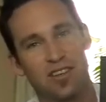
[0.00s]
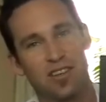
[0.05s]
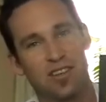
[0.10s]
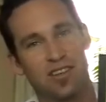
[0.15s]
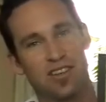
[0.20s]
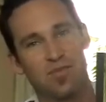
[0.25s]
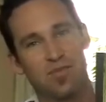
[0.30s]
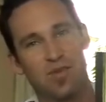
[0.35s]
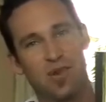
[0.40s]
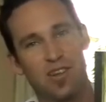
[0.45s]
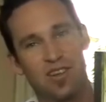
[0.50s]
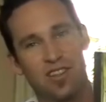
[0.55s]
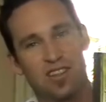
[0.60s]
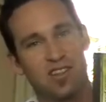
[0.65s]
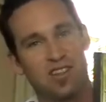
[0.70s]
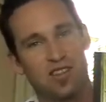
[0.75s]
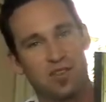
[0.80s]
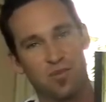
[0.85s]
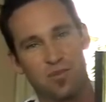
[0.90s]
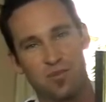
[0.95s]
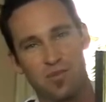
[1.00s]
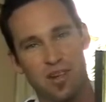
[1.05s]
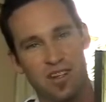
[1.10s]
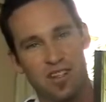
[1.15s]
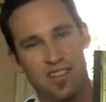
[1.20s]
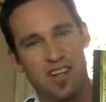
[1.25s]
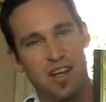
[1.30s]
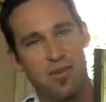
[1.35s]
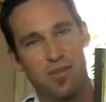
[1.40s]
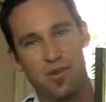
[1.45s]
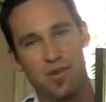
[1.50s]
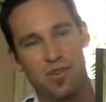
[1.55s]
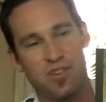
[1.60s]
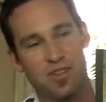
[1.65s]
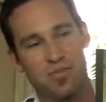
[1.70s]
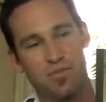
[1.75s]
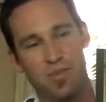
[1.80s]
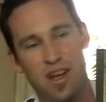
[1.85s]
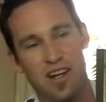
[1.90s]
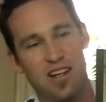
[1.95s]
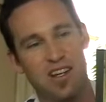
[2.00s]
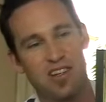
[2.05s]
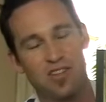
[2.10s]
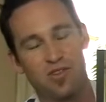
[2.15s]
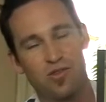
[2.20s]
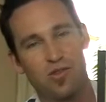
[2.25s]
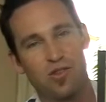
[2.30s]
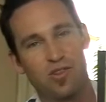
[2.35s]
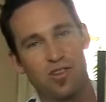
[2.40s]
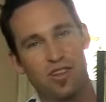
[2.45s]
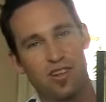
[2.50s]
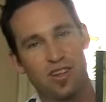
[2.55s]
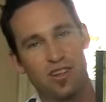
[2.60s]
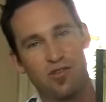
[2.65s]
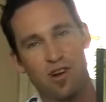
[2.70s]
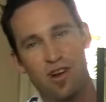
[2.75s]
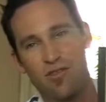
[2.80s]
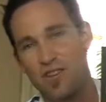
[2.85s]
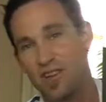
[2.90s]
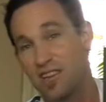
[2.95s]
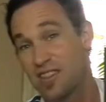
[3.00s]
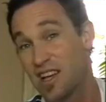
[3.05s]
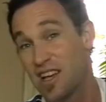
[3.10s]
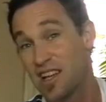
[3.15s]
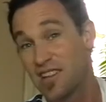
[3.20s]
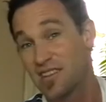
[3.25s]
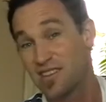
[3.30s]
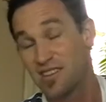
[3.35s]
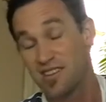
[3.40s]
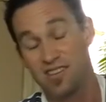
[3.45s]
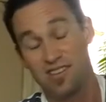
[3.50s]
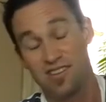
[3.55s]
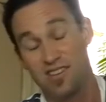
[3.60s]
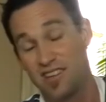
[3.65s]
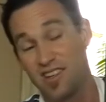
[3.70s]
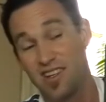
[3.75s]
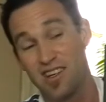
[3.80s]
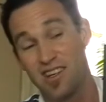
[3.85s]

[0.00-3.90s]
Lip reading: The sprite just looked mixed up, it was just badly drawn, the graphics aren't so